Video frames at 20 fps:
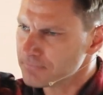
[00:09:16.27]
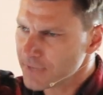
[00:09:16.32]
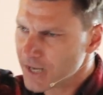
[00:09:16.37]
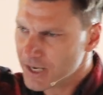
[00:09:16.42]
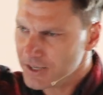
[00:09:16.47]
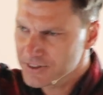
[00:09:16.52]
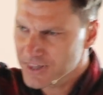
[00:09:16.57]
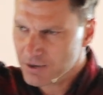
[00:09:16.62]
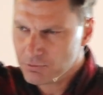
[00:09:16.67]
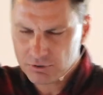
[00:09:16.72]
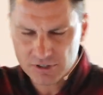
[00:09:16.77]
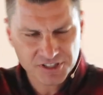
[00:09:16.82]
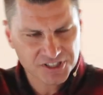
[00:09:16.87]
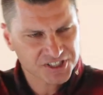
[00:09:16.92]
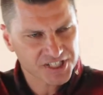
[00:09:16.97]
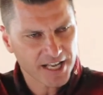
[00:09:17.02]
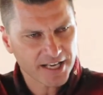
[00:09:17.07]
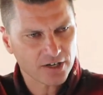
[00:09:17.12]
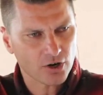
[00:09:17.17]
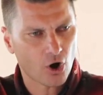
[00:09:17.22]
they would
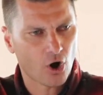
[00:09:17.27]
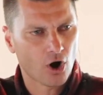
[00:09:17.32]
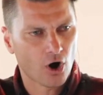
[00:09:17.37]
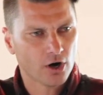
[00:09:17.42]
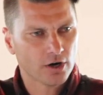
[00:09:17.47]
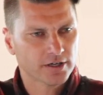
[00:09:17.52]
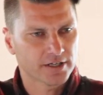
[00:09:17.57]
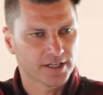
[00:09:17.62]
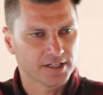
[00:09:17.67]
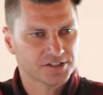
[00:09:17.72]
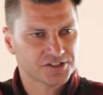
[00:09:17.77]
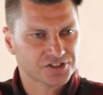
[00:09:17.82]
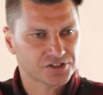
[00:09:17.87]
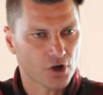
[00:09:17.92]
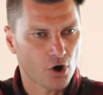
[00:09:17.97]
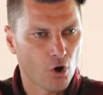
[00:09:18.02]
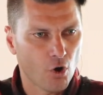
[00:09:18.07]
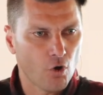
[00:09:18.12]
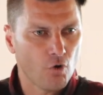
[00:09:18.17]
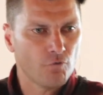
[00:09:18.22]
send artists
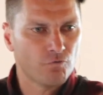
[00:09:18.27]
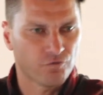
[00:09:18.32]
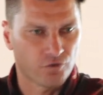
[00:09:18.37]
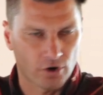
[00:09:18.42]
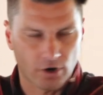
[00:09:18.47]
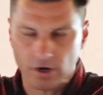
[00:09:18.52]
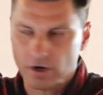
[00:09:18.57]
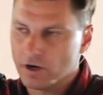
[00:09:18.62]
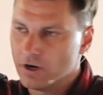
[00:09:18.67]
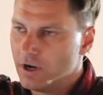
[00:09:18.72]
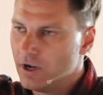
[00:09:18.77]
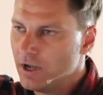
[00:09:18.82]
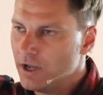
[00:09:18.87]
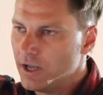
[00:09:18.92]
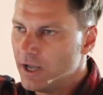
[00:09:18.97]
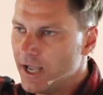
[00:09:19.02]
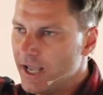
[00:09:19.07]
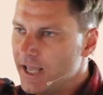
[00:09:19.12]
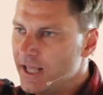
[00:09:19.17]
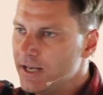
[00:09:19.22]
over,
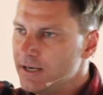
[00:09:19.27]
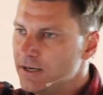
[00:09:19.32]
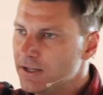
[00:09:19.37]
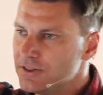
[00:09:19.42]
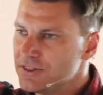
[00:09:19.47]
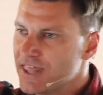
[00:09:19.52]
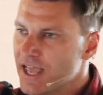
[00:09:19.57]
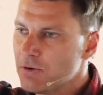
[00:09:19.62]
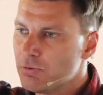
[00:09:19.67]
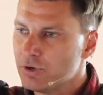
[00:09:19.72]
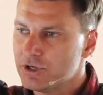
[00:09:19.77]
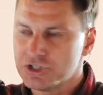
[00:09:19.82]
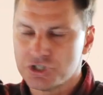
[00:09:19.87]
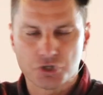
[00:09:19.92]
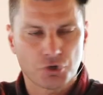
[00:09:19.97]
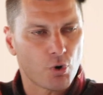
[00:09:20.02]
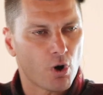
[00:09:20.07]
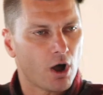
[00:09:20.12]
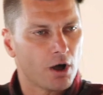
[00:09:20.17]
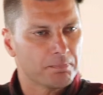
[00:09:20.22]
and they would
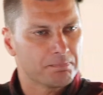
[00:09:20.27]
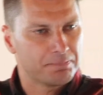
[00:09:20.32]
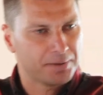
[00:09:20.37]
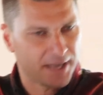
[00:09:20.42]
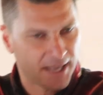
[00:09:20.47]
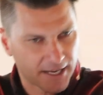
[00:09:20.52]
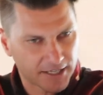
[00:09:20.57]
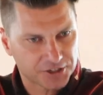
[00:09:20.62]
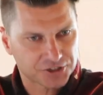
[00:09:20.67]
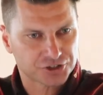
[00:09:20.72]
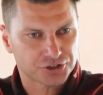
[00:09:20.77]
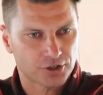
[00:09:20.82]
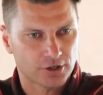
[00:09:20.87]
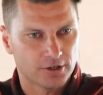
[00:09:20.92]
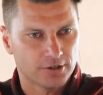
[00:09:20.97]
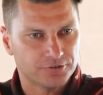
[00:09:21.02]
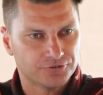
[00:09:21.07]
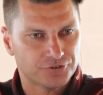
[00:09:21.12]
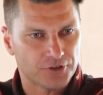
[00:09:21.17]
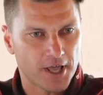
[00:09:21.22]
draw
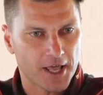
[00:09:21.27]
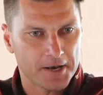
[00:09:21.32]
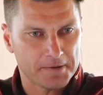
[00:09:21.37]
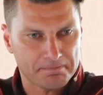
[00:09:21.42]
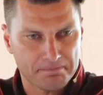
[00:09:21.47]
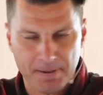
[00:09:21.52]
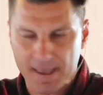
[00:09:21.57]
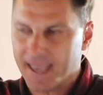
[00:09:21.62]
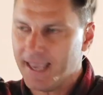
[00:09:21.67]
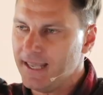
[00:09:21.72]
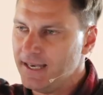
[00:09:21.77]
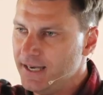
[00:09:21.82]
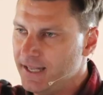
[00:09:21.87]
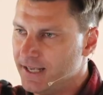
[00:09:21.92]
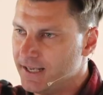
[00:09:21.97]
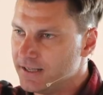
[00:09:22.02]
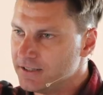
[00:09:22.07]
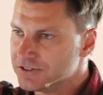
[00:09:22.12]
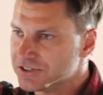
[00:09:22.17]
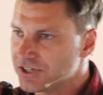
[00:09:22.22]
pictures and
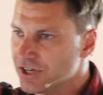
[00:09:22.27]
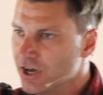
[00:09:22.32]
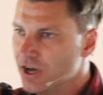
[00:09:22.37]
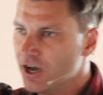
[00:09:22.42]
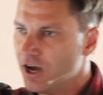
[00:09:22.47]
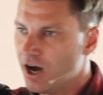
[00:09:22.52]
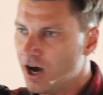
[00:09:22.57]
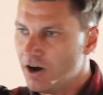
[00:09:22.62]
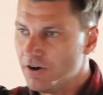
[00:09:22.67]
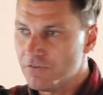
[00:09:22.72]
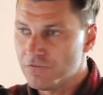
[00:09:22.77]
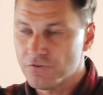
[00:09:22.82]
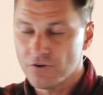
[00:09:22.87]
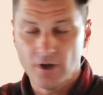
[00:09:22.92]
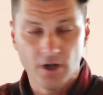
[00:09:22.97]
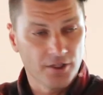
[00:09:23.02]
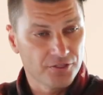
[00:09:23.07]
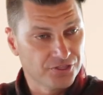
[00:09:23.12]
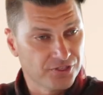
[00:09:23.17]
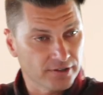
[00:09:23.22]
paintings of
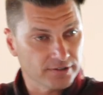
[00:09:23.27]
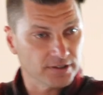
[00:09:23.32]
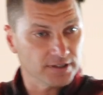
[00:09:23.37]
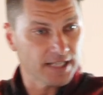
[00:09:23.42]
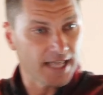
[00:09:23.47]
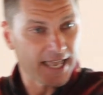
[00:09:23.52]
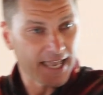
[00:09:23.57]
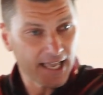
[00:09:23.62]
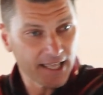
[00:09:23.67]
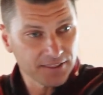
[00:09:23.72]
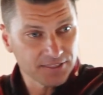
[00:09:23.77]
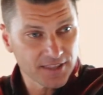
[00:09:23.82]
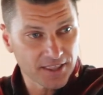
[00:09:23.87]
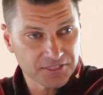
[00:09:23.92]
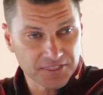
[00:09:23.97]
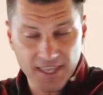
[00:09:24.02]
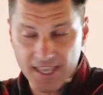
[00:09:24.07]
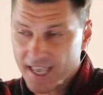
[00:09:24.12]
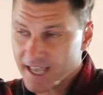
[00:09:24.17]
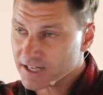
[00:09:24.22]
the land that
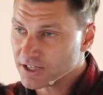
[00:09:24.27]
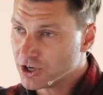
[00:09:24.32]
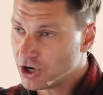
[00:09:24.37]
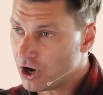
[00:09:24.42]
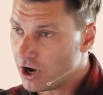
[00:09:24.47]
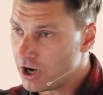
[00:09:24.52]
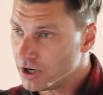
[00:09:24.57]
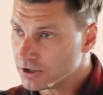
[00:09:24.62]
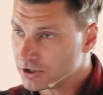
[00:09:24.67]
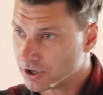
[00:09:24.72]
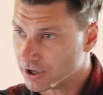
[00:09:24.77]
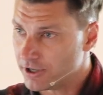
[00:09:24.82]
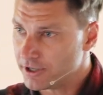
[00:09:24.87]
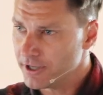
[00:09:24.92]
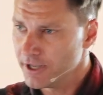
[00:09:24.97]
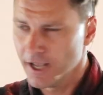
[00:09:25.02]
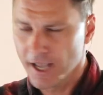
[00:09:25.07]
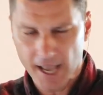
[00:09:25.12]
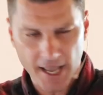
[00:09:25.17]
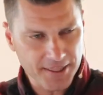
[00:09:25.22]
they had conquered.
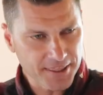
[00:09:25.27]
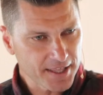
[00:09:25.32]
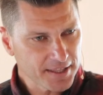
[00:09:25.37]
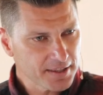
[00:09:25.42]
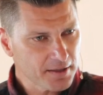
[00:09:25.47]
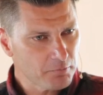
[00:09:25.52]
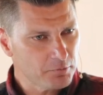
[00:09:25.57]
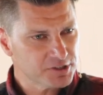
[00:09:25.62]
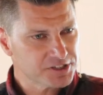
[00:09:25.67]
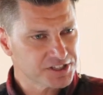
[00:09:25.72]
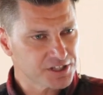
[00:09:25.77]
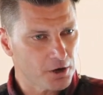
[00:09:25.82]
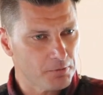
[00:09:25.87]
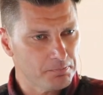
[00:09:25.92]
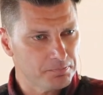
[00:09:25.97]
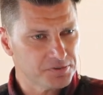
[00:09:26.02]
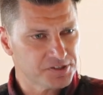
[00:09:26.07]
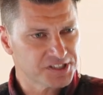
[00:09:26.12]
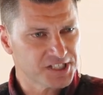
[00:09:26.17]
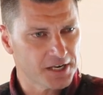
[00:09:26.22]
And then they would
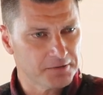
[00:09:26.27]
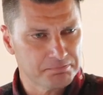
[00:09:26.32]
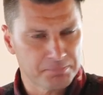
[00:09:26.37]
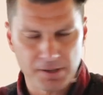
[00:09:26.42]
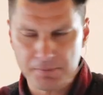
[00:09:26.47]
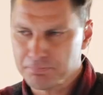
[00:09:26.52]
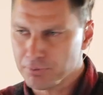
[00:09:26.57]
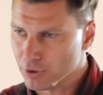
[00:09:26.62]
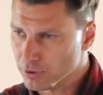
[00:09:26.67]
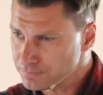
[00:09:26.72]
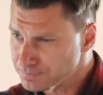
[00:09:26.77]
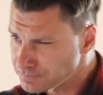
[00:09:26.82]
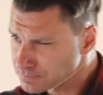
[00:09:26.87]
send people